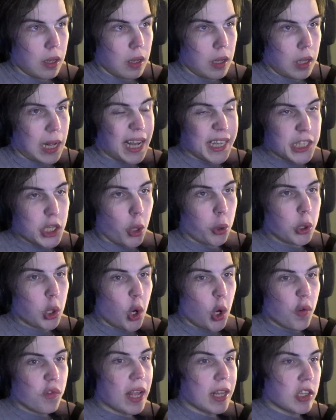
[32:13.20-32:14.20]
I don't
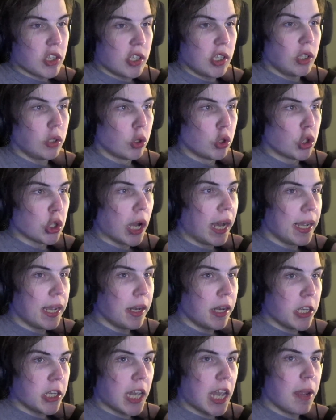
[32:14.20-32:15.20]
know if that single
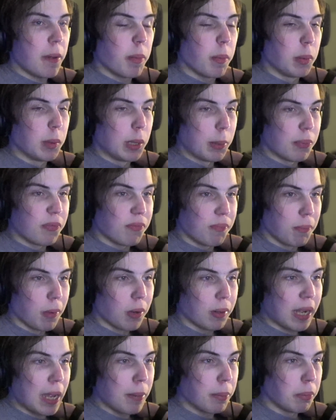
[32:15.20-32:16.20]
giant is
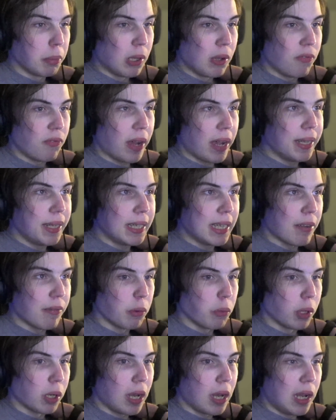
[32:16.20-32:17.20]
capable of fighting
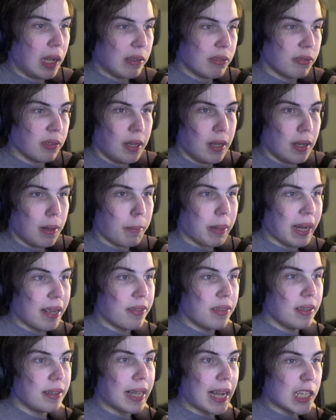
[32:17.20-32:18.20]
everyone off, but I
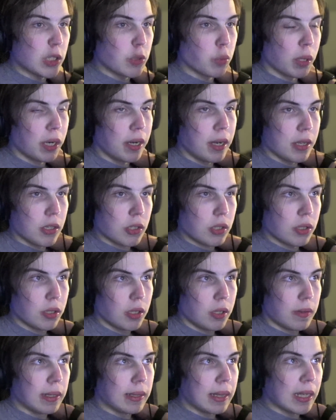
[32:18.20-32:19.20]
think that's what it is,
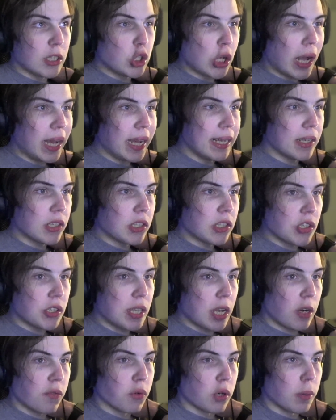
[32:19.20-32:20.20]
right? That giant is
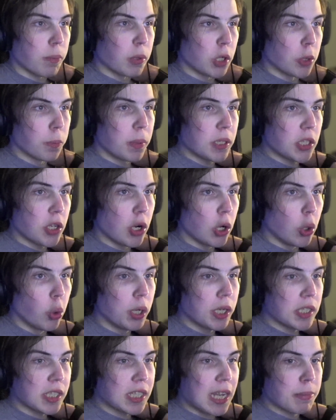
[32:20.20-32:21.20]
there for a purpose and
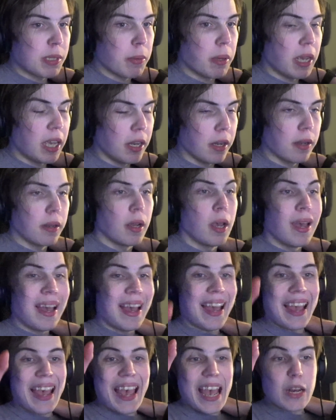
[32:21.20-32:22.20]
Oda has kept him hidden.
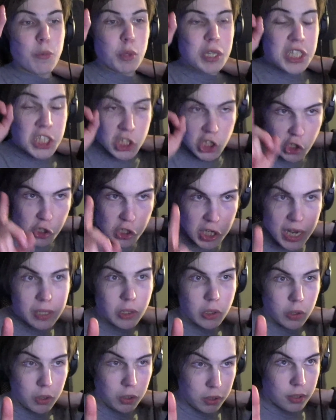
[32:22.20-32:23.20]
And we
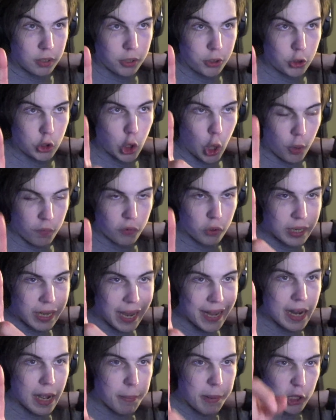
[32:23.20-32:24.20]
still don't
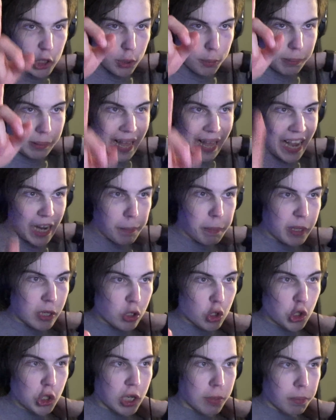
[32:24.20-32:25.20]
forget about the Blackbeard
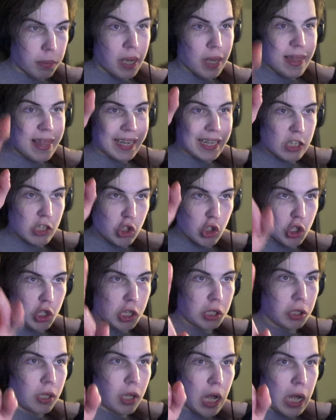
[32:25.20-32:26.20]
ship that is
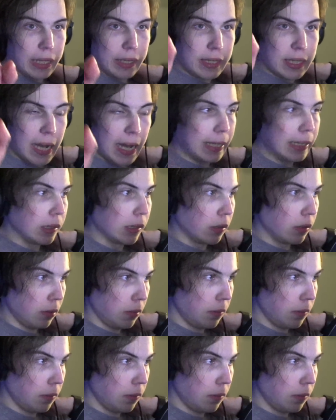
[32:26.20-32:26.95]
still on the island.